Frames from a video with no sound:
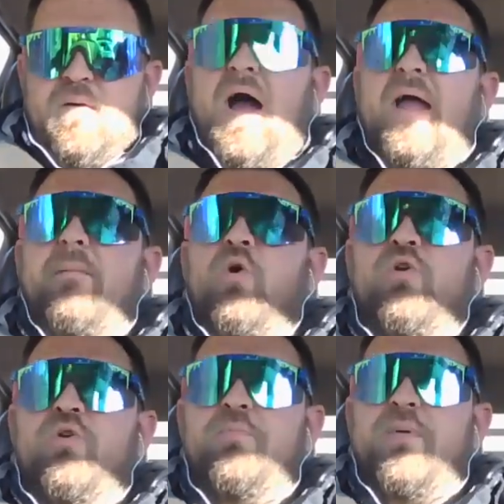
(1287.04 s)
I am
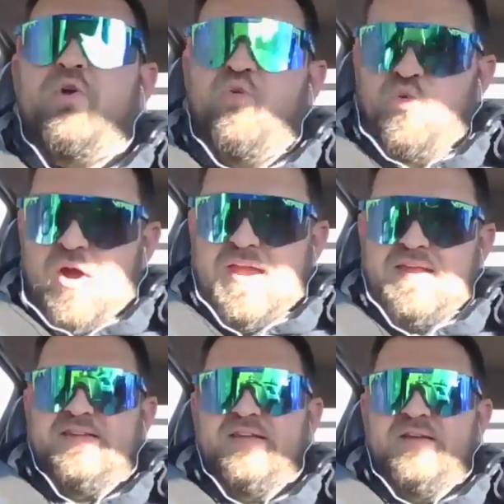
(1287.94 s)
going to be
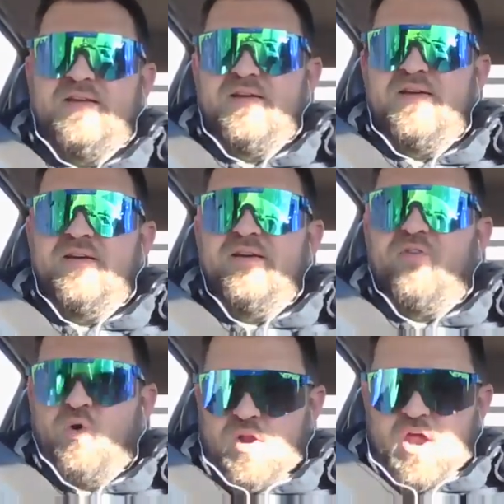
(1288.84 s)
great
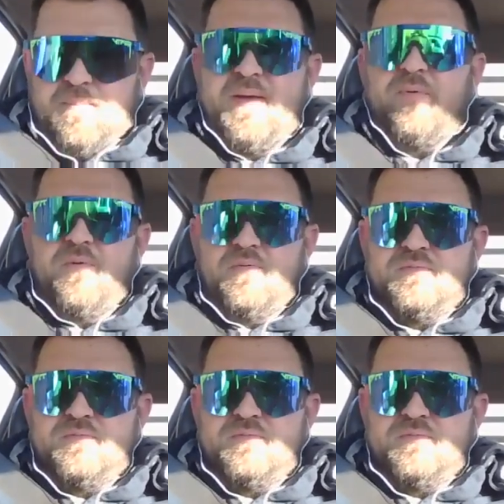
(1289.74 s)
for a lot of people.